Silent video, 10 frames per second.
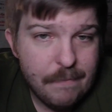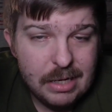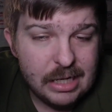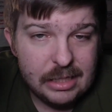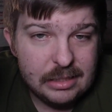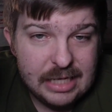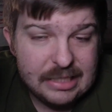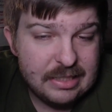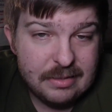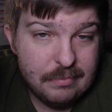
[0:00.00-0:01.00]
Because
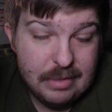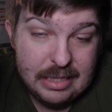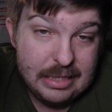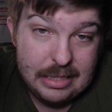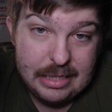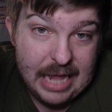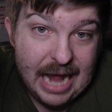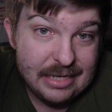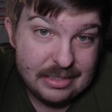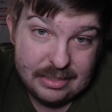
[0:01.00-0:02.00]
that's
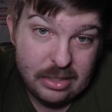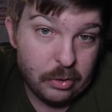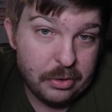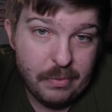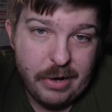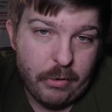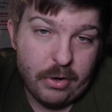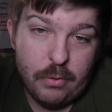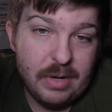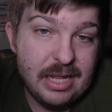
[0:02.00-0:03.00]
that's the only way
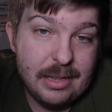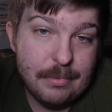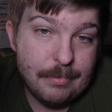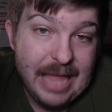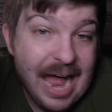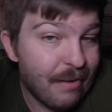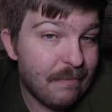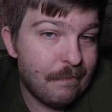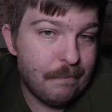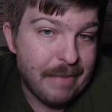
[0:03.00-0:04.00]
you're going to win
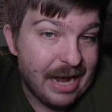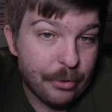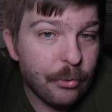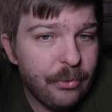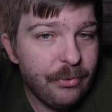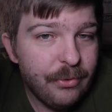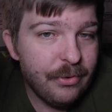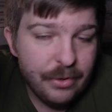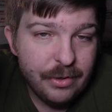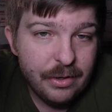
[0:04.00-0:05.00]
that battle.
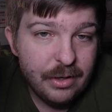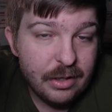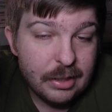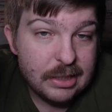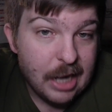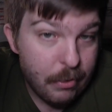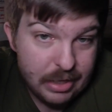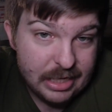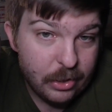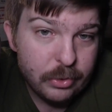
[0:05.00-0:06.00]

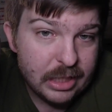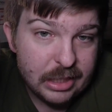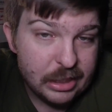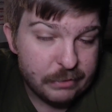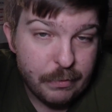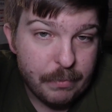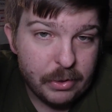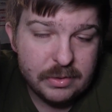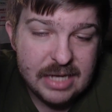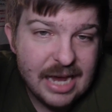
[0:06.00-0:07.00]
Tyreek Hill can catch
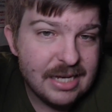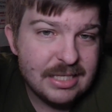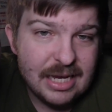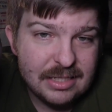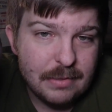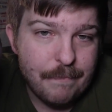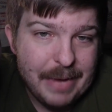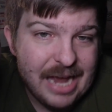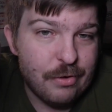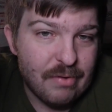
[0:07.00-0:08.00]
footballs. Yeah, he's had some
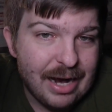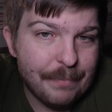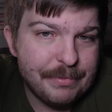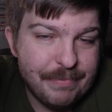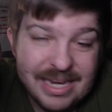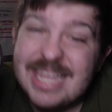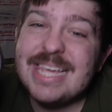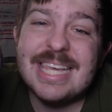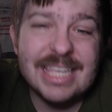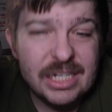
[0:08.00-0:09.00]
bad drops, but
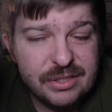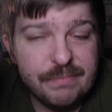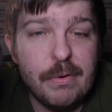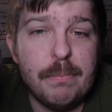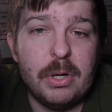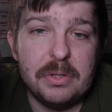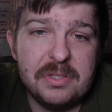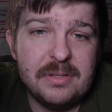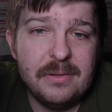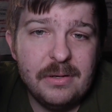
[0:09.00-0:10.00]
he can catch
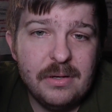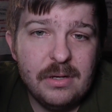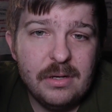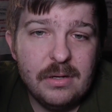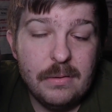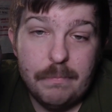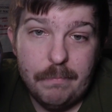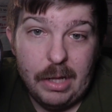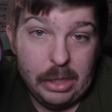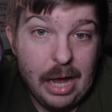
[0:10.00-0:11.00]
footballs
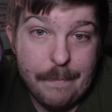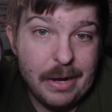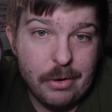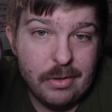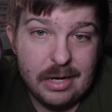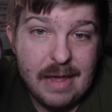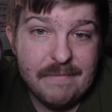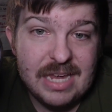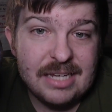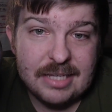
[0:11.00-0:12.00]
a lot better than
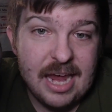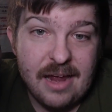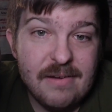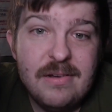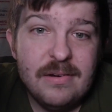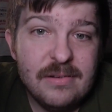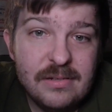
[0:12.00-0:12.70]
MVS can.